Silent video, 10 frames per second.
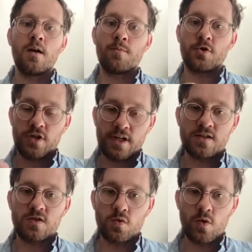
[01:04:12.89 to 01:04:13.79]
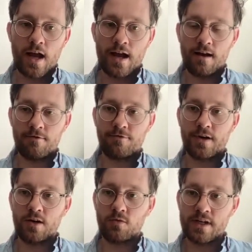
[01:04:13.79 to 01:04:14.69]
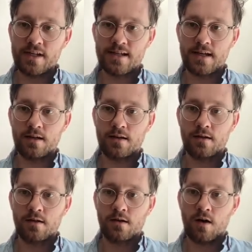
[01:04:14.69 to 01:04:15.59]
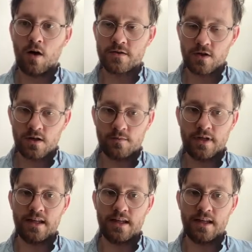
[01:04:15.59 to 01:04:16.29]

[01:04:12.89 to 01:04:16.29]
machines do have increasing autonomy.